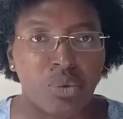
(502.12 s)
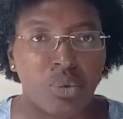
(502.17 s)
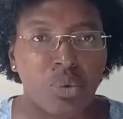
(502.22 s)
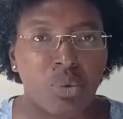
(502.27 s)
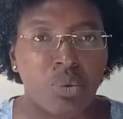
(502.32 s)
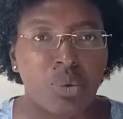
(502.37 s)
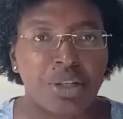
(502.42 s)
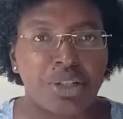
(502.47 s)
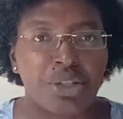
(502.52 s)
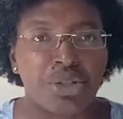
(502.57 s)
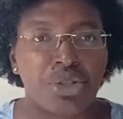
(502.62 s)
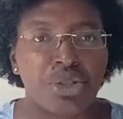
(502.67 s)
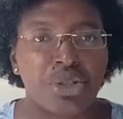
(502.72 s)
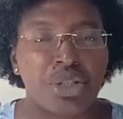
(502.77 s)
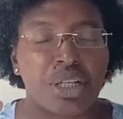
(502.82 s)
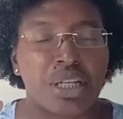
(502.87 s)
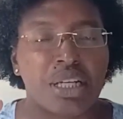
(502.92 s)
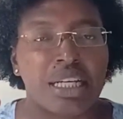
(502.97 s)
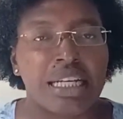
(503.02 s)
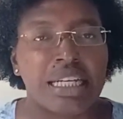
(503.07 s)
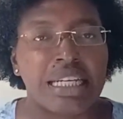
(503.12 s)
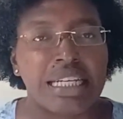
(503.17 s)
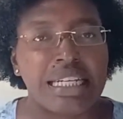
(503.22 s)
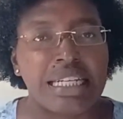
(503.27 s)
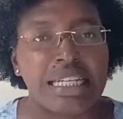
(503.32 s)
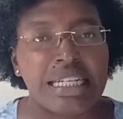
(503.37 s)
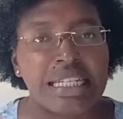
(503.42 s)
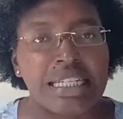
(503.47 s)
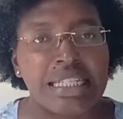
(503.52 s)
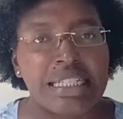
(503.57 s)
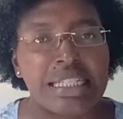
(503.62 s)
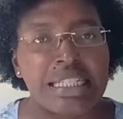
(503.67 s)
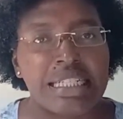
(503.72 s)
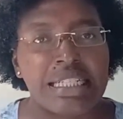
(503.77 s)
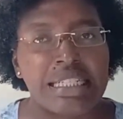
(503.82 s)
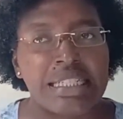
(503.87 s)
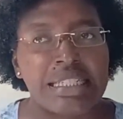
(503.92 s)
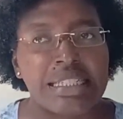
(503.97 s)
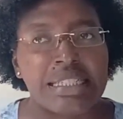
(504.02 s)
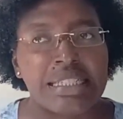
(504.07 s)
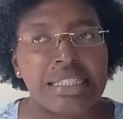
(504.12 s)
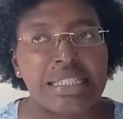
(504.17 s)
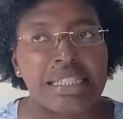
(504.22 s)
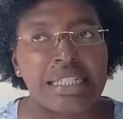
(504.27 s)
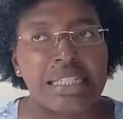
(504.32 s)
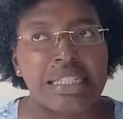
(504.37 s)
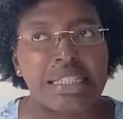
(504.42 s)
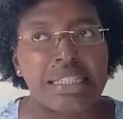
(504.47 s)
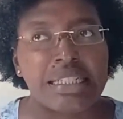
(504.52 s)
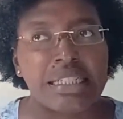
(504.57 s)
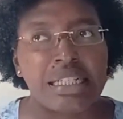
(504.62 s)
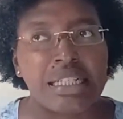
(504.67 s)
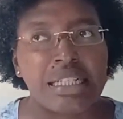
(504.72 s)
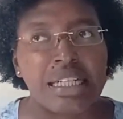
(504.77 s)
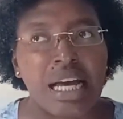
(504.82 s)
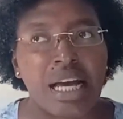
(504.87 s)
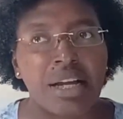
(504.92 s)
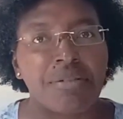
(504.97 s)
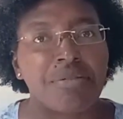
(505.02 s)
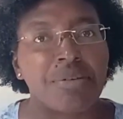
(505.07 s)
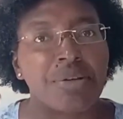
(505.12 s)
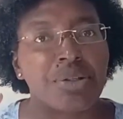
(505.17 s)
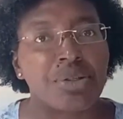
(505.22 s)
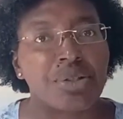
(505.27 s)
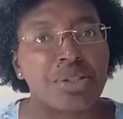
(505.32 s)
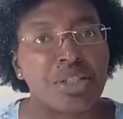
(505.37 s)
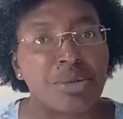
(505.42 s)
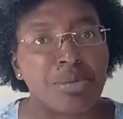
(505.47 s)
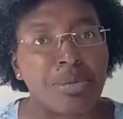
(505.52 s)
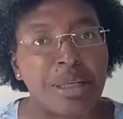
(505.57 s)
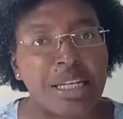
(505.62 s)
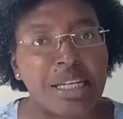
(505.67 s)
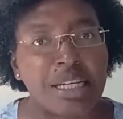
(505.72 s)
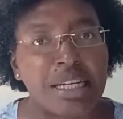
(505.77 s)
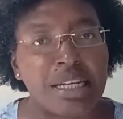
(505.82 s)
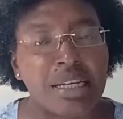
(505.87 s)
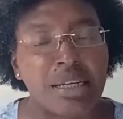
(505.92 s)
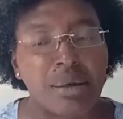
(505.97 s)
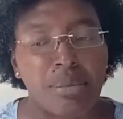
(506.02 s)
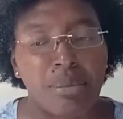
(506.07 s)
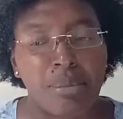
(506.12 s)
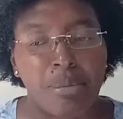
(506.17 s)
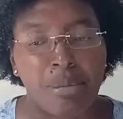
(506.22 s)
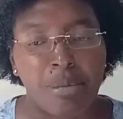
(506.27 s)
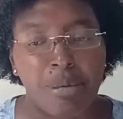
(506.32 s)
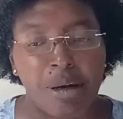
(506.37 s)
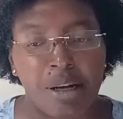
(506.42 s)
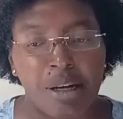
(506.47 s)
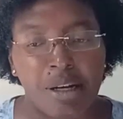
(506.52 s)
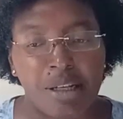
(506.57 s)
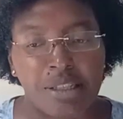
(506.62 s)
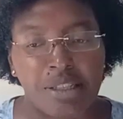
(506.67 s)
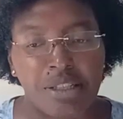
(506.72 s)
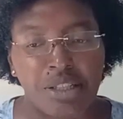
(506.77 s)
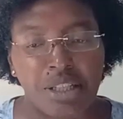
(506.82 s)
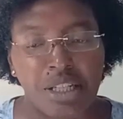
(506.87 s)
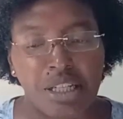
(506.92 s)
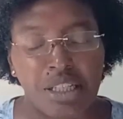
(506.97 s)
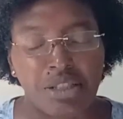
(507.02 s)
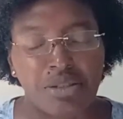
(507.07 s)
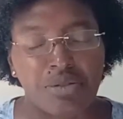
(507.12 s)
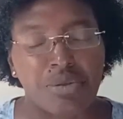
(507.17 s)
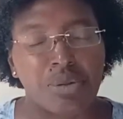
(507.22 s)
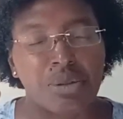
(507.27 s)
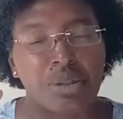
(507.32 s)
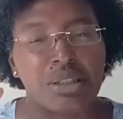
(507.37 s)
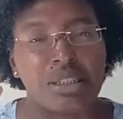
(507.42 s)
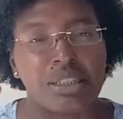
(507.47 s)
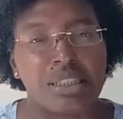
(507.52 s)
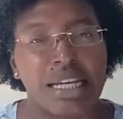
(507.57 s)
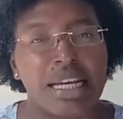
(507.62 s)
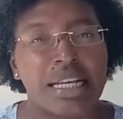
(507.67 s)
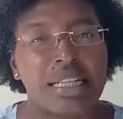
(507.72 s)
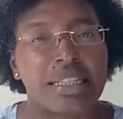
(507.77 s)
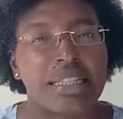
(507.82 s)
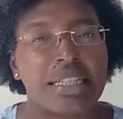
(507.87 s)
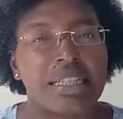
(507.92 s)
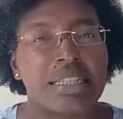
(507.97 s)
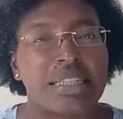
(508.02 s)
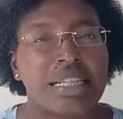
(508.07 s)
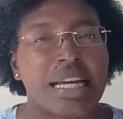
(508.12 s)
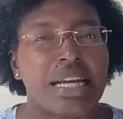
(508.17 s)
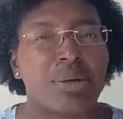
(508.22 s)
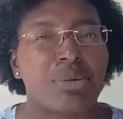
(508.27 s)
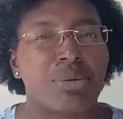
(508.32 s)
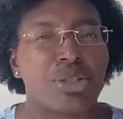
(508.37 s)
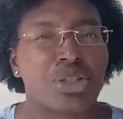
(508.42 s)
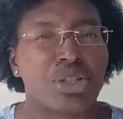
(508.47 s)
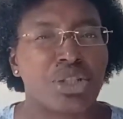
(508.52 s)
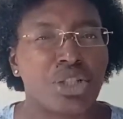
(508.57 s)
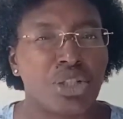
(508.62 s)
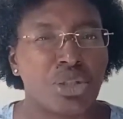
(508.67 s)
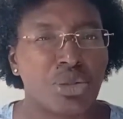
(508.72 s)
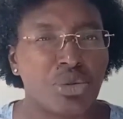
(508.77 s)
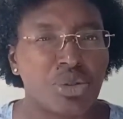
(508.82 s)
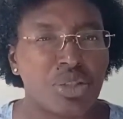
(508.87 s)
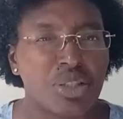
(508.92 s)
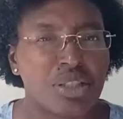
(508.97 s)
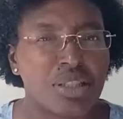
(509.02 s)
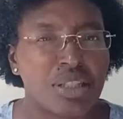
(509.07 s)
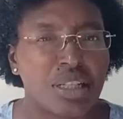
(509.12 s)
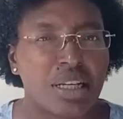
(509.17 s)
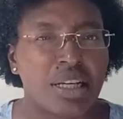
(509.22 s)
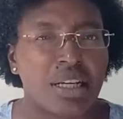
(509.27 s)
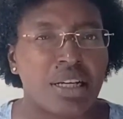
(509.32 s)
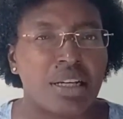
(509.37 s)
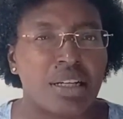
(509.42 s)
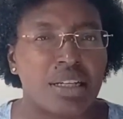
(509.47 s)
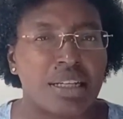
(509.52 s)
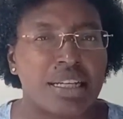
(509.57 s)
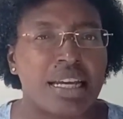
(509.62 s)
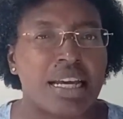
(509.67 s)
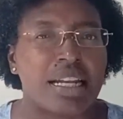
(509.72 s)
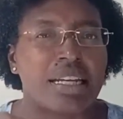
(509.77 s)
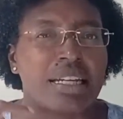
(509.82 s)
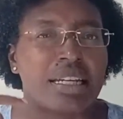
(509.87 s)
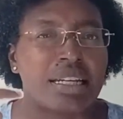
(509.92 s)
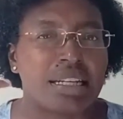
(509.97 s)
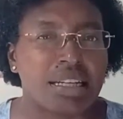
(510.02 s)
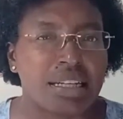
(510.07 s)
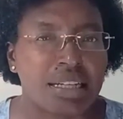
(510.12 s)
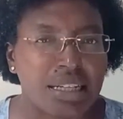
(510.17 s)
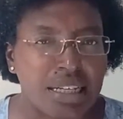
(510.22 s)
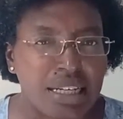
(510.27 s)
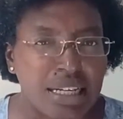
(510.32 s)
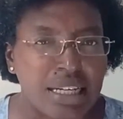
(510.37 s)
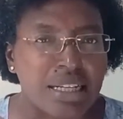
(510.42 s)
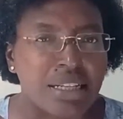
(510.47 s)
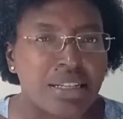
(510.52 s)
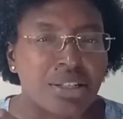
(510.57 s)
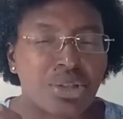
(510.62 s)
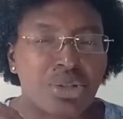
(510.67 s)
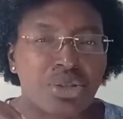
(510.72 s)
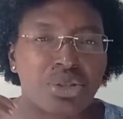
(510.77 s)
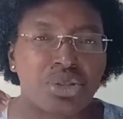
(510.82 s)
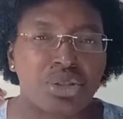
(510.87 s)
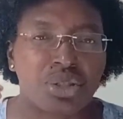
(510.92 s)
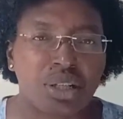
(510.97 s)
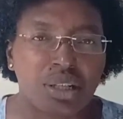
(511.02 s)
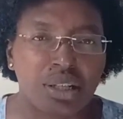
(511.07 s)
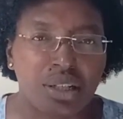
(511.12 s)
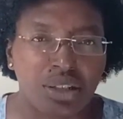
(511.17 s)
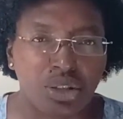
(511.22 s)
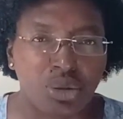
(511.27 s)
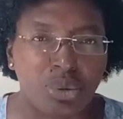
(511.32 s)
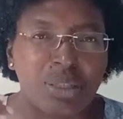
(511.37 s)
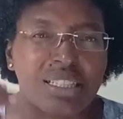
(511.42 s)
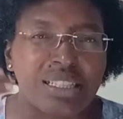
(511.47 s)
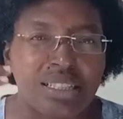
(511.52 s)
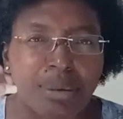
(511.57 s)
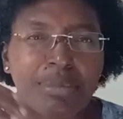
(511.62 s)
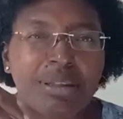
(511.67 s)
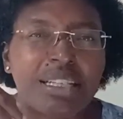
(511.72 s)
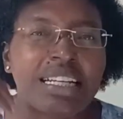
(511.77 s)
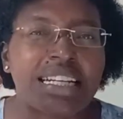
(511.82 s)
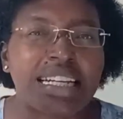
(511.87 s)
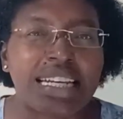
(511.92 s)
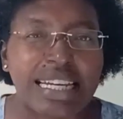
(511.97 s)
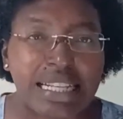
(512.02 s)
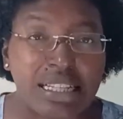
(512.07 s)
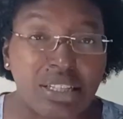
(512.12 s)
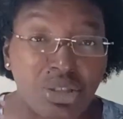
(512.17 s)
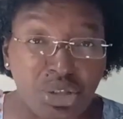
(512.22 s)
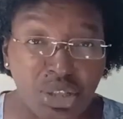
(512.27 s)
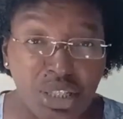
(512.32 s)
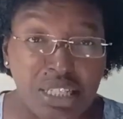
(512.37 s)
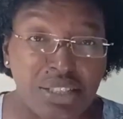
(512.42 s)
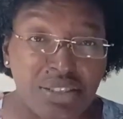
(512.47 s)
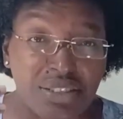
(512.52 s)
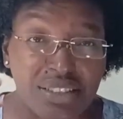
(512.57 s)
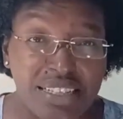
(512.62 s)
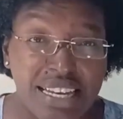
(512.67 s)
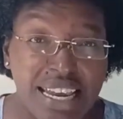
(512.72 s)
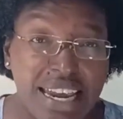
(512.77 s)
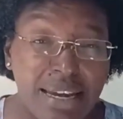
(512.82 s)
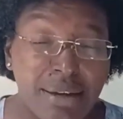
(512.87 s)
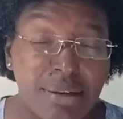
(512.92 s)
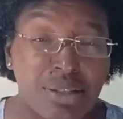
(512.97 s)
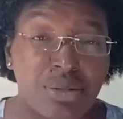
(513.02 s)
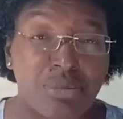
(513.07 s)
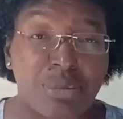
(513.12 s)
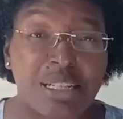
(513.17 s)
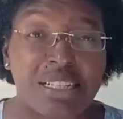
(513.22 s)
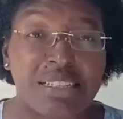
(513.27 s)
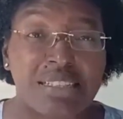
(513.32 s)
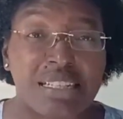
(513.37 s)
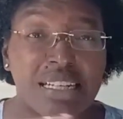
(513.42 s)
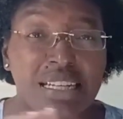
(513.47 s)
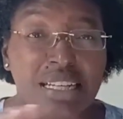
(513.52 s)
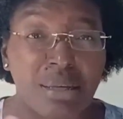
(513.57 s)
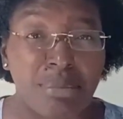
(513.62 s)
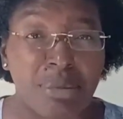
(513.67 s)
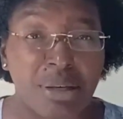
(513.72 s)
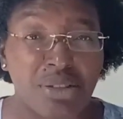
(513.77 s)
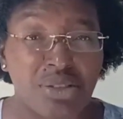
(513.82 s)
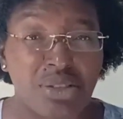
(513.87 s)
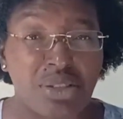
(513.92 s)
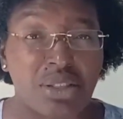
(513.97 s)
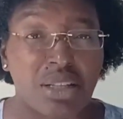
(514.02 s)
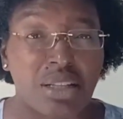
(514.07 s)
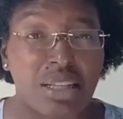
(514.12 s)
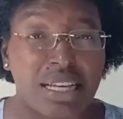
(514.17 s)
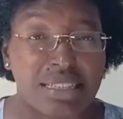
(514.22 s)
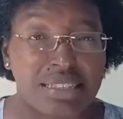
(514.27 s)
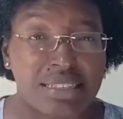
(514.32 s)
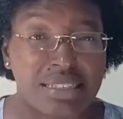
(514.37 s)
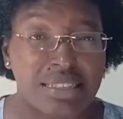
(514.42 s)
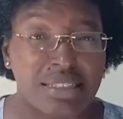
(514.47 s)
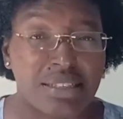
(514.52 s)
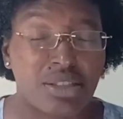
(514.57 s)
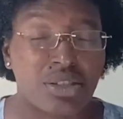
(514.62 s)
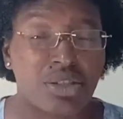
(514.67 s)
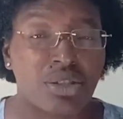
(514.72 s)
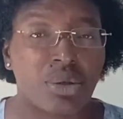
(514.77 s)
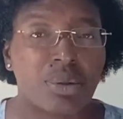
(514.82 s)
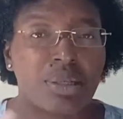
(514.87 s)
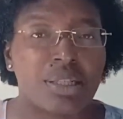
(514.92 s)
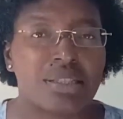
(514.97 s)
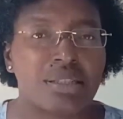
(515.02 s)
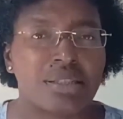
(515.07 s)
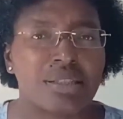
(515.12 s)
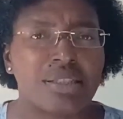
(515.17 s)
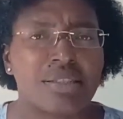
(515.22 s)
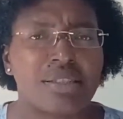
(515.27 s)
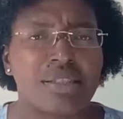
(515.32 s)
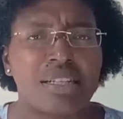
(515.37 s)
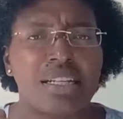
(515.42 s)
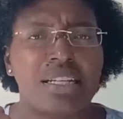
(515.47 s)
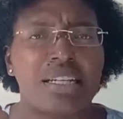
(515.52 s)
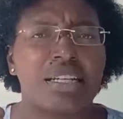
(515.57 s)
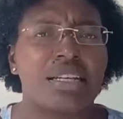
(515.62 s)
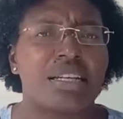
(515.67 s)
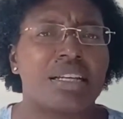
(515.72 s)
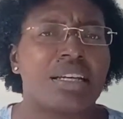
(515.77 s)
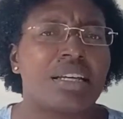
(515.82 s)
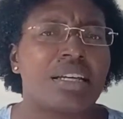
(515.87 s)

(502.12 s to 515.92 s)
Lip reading: which it is not for your speaking, but it's for daily language use, getting English, doing something in English each day because it emails you the lessons. So it's listening,